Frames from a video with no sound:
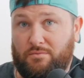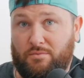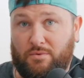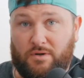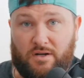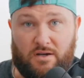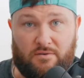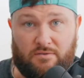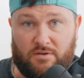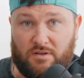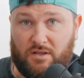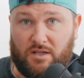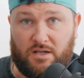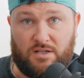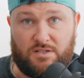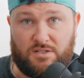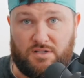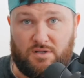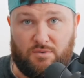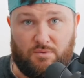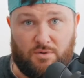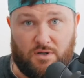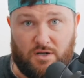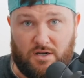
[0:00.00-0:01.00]
Whatever
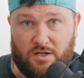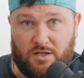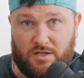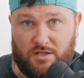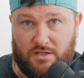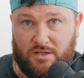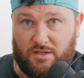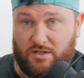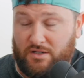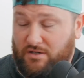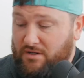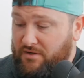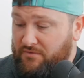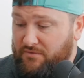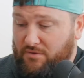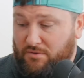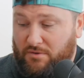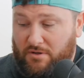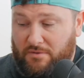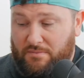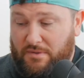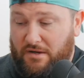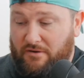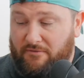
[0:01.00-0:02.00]
lens you want, you don't have to
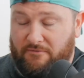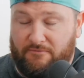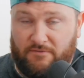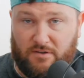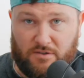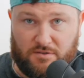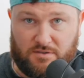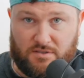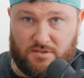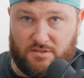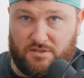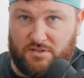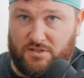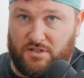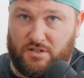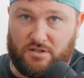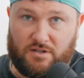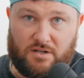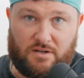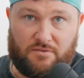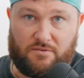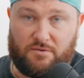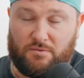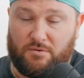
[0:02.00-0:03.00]
worry about filters, you
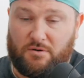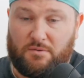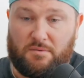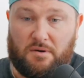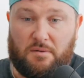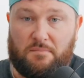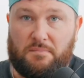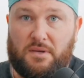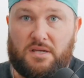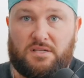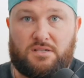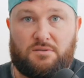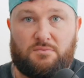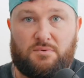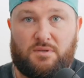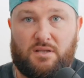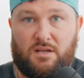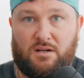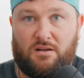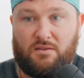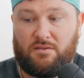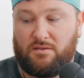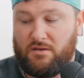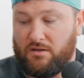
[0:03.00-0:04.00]
don't have to worry about messing with
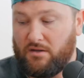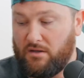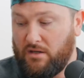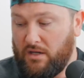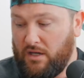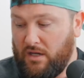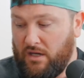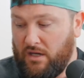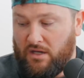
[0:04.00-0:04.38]
anything.